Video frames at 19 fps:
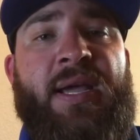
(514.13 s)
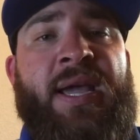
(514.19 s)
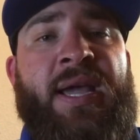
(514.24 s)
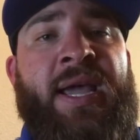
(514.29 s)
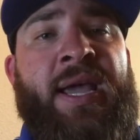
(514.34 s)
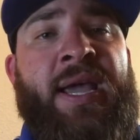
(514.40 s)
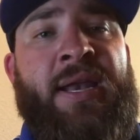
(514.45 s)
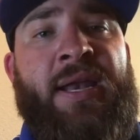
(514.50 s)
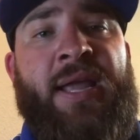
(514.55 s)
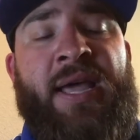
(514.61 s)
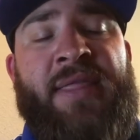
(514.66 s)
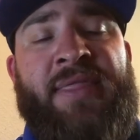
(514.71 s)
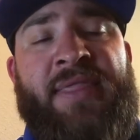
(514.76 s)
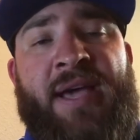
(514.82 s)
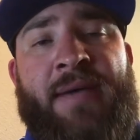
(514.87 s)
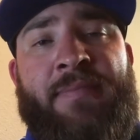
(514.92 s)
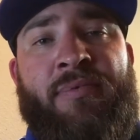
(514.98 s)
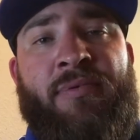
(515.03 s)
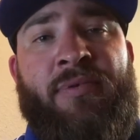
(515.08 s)
And at
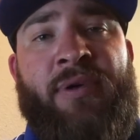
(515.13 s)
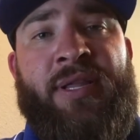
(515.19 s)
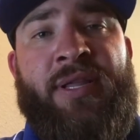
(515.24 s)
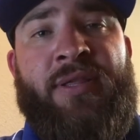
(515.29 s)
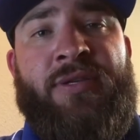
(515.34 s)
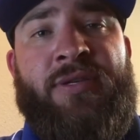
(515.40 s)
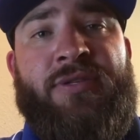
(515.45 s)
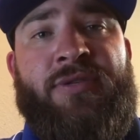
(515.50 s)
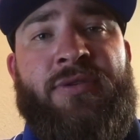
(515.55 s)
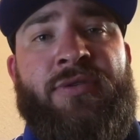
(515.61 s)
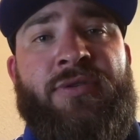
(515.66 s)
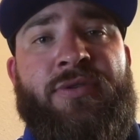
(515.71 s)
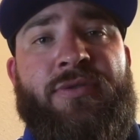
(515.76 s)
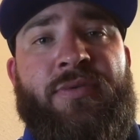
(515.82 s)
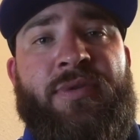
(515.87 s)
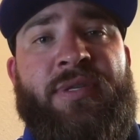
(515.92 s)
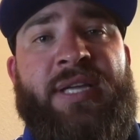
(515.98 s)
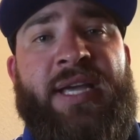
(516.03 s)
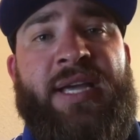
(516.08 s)
that point, the students
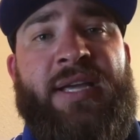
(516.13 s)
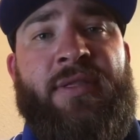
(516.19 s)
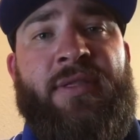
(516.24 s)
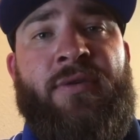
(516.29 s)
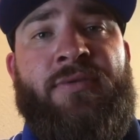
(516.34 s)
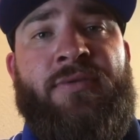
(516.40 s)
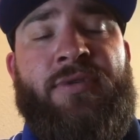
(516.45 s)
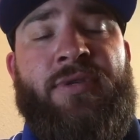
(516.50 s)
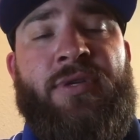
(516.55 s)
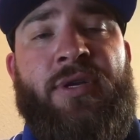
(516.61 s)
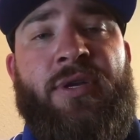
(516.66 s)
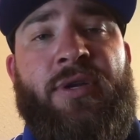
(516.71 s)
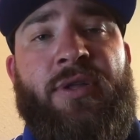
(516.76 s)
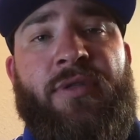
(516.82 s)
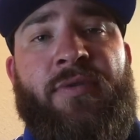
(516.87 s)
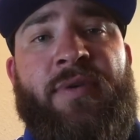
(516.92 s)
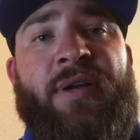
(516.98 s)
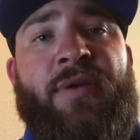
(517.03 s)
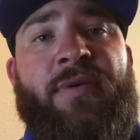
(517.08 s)
will take those
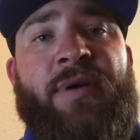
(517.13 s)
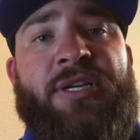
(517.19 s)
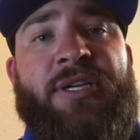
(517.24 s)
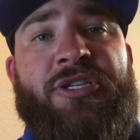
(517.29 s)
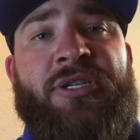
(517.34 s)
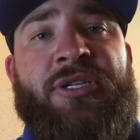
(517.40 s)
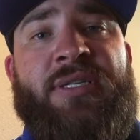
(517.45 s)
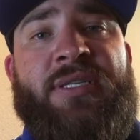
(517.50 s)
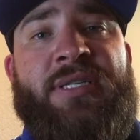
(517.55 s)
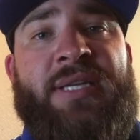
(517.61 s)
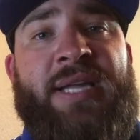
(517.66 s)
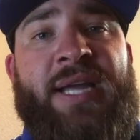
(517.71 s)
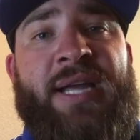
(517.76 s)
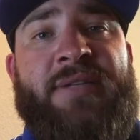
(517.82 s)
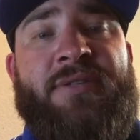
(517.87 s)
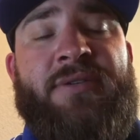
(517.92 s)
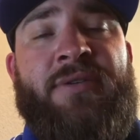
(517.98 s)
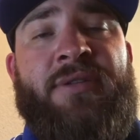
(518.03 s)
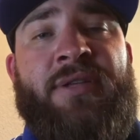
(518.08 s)
3 questions and
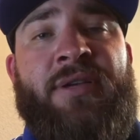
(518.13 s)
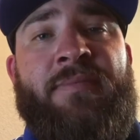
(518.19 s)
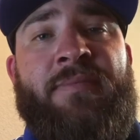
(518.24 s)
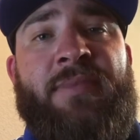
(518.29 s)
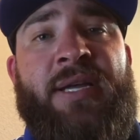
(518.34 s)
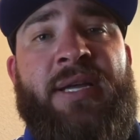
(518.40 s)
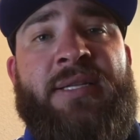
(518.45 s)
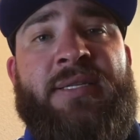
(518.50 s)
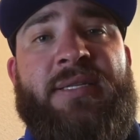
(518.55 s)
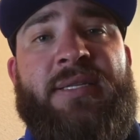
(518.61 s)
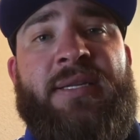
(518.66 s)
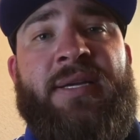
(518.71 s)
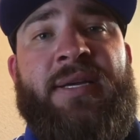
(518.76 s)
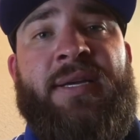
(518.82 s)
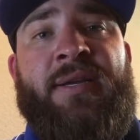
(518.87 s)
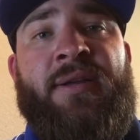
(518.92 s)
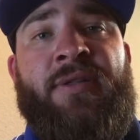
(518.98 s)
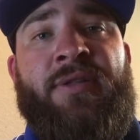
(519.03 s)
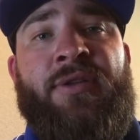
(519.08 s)
answer them and
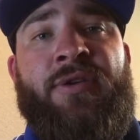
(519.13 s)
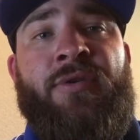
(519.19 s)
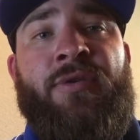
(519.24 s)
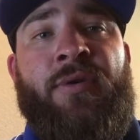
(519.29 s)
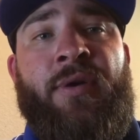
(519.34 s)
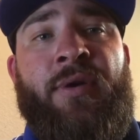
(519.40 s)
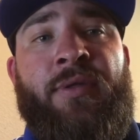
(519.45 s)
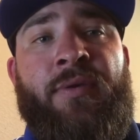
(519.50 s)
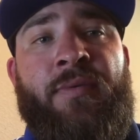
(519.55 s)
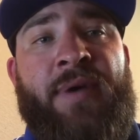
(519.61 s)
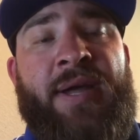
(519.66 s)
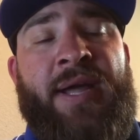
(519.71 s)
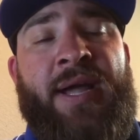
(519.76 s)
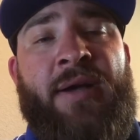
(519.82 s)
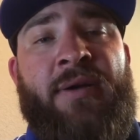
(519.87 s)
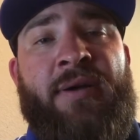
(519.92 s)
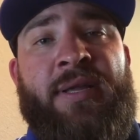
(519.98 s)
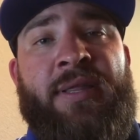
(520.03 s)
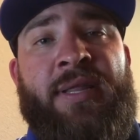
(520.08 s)
stick it on the door on the way
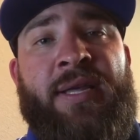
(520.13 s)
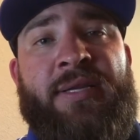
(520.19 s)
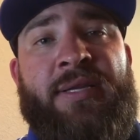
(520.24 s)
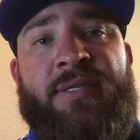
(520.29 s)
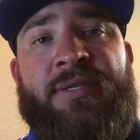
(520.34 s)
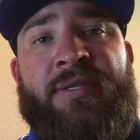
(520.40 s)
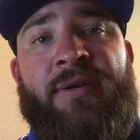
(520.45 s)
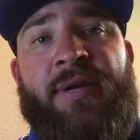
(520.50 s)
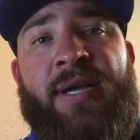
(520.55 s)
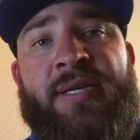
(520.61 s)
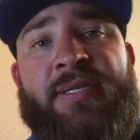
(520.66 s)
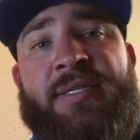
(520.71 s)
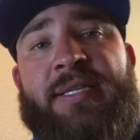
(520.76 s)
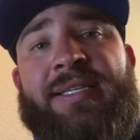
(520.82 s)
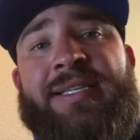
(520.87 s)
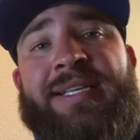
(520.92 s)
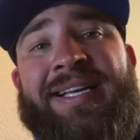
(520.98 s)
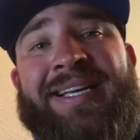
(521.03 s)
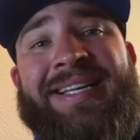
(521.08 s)
out, and that is their
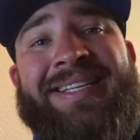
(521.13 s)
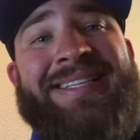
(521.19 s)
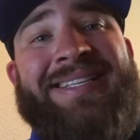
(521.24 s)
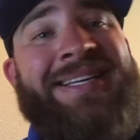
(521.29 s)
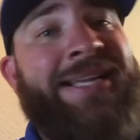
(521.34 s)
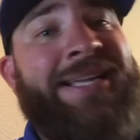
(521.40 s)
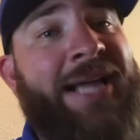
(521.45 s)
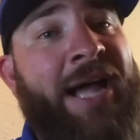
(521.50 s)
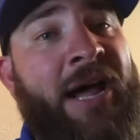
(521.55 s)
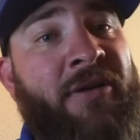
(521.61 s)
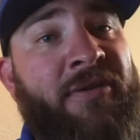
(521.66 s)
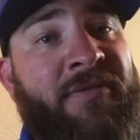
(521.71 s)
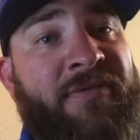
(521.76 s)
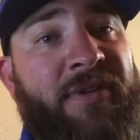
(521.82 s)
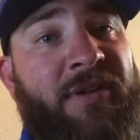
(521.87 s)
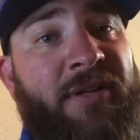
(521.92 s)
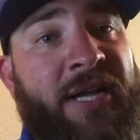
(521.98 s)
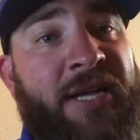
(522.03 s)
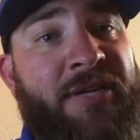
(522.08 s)
exit ticket to get out of
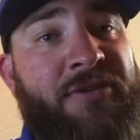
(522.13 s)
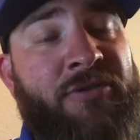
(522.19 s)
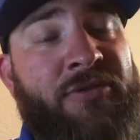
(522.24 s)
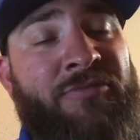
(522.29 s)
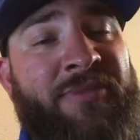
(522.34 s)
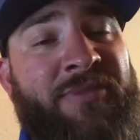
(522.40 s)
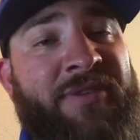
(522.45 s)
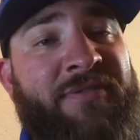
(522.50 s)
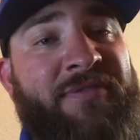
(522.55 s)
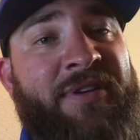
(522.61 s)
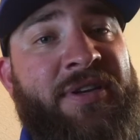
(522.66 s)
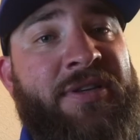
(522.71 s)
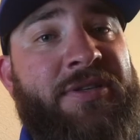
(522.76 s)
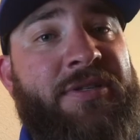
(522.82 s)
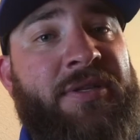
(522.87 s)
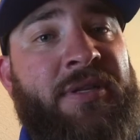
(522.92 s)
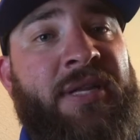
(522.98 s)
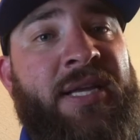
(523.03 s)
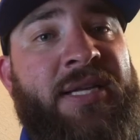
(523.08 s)
the classroom and
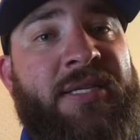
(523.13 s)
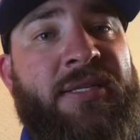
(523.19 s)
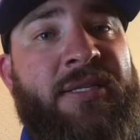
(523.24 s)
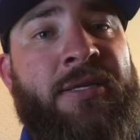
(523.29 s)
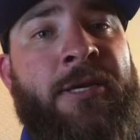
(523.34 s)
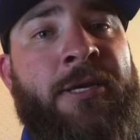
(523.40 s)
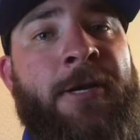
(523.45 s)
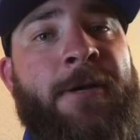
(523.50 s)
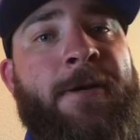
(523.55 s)
finish the lesson.